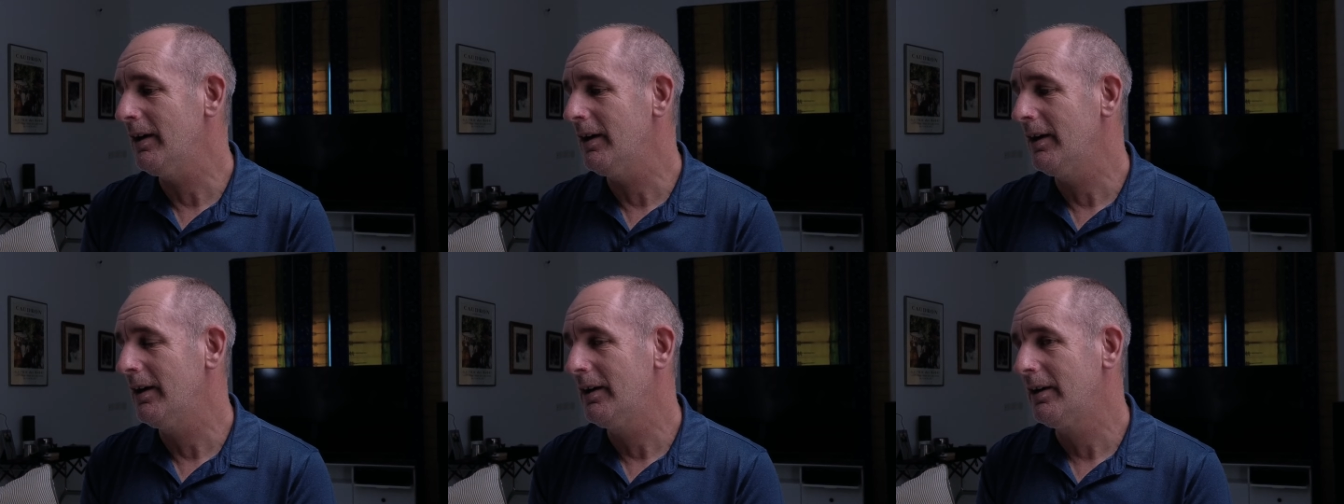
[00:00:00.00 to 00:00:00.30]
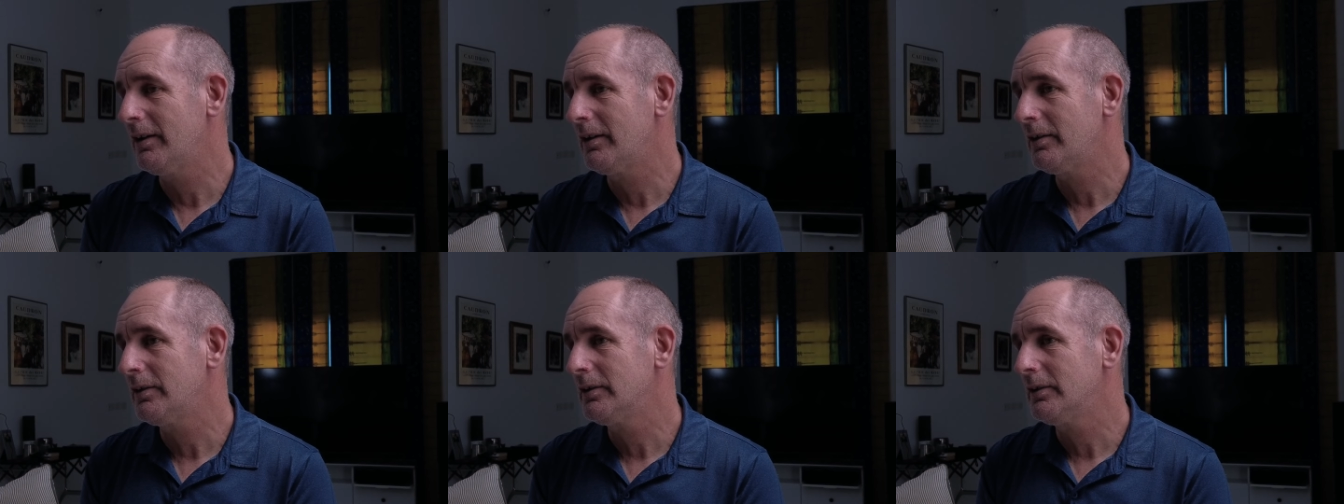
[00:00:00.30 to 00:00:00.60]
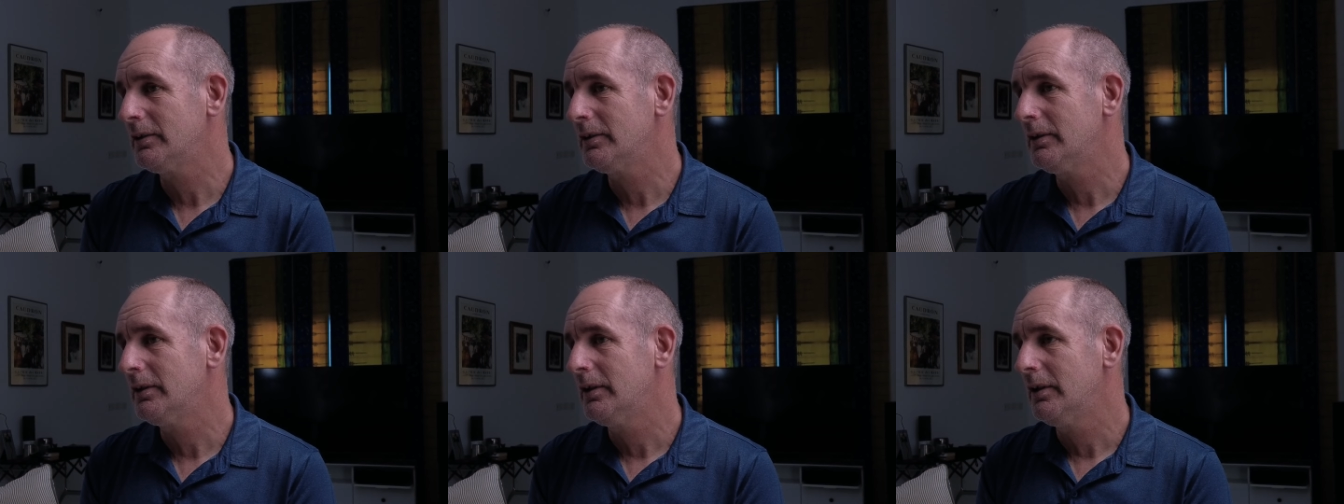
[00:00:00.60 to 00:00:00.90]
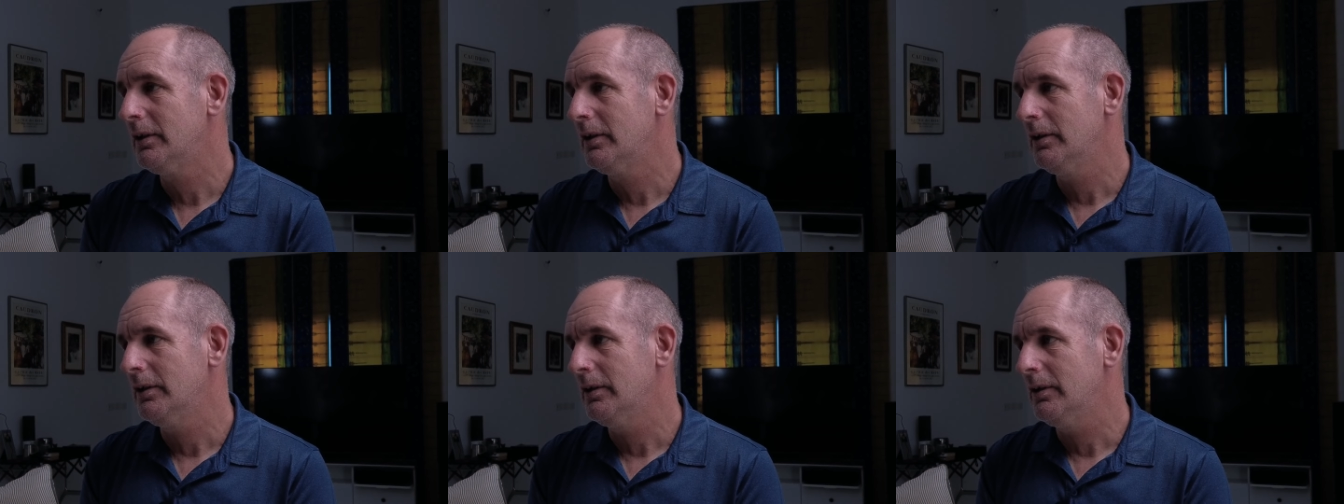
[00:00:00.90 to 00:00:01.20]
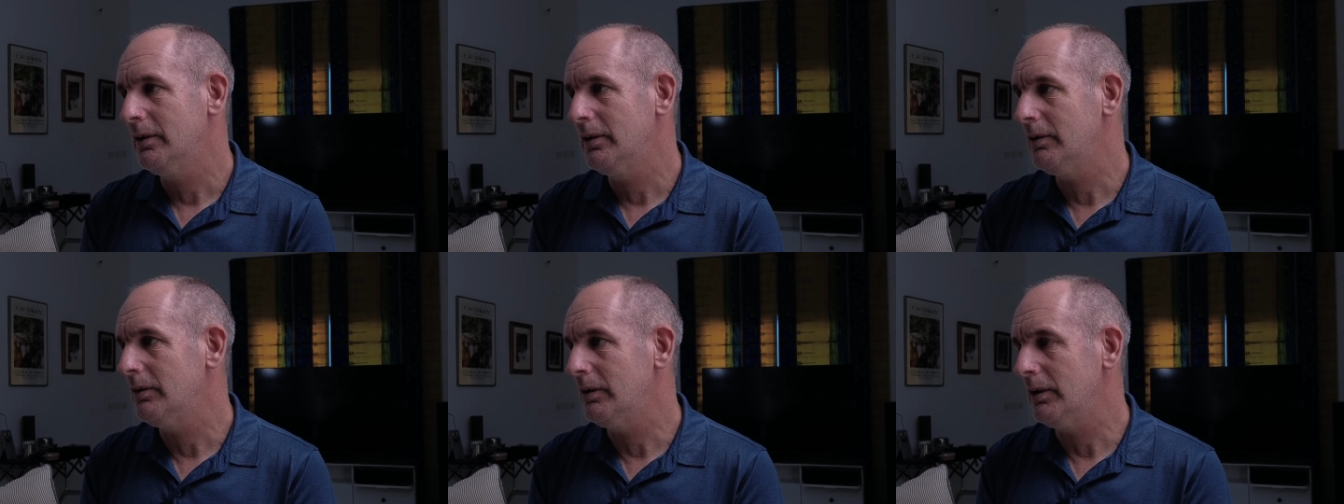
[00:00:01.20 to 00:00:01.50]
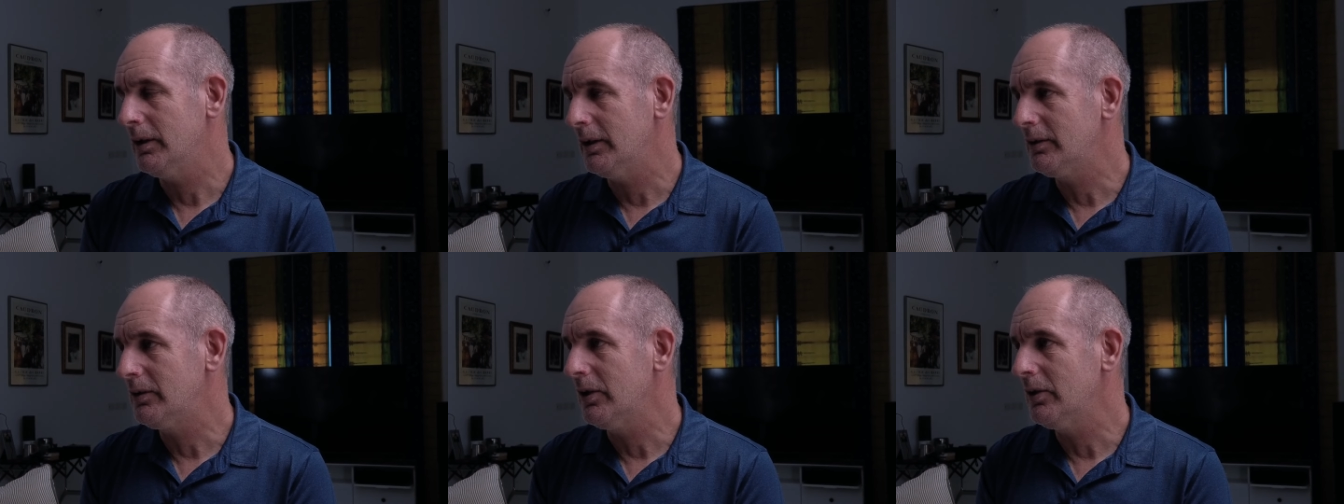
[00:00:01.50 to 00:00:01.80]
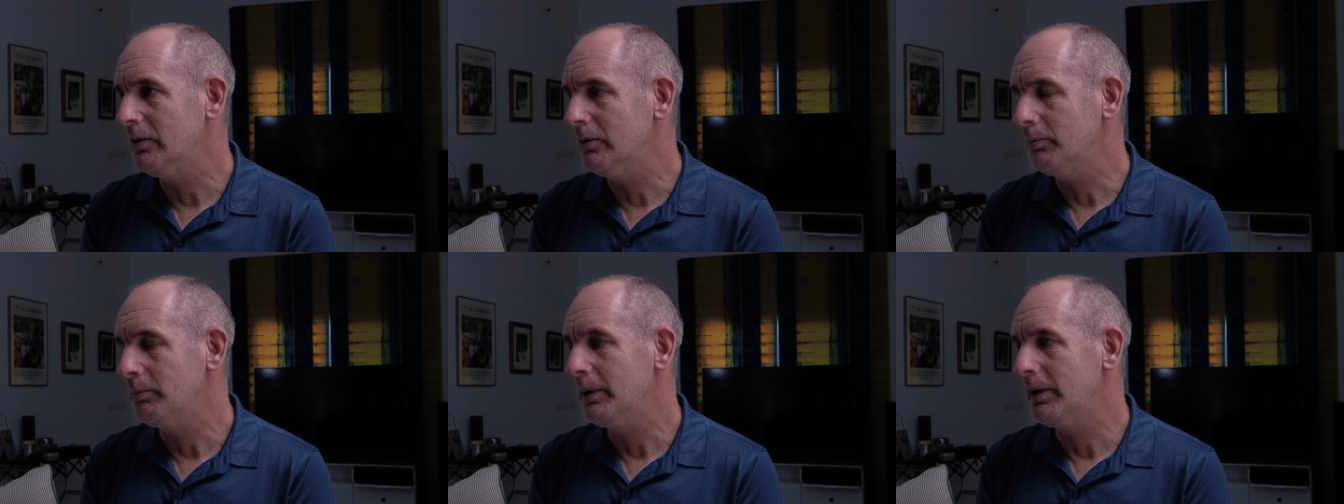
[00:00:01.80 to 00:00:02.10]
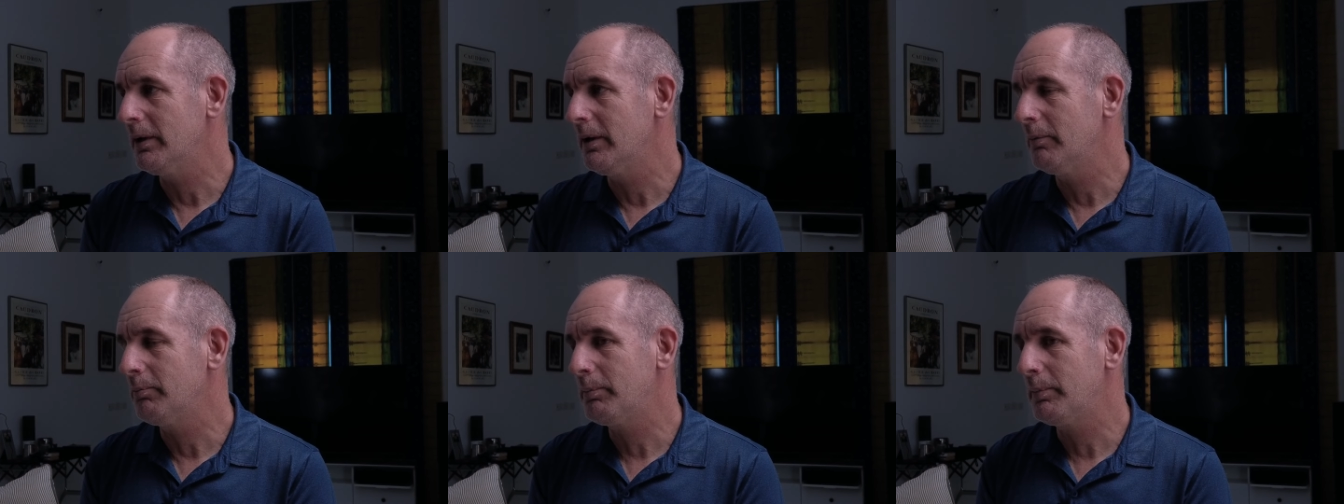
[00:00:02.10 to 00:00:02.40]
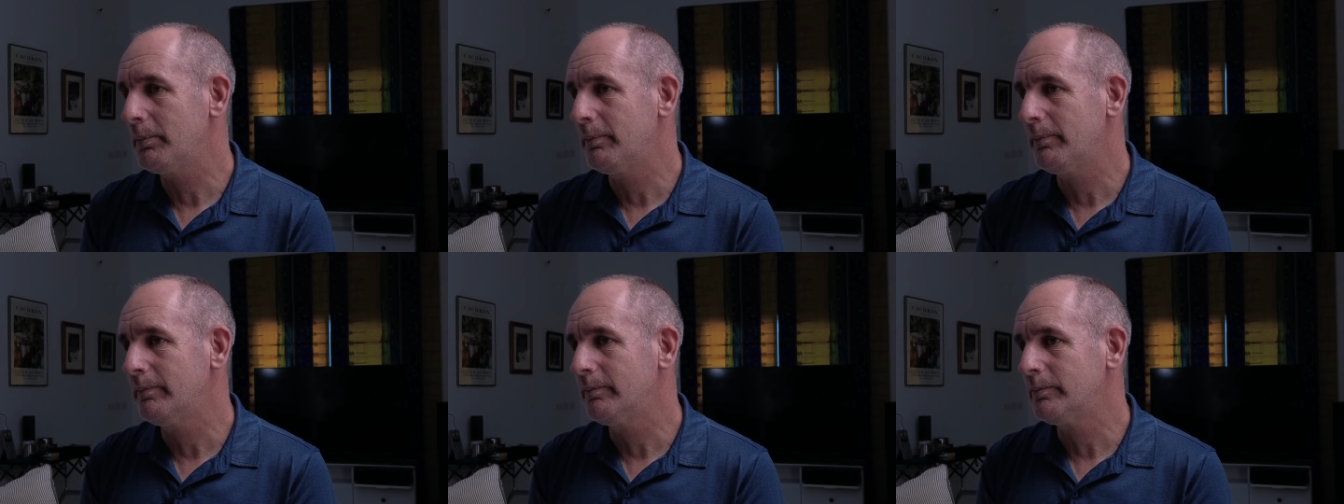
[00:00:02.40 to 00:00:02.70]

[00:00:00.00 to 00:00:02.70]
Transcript: was a time when, because the house wasn't finished, where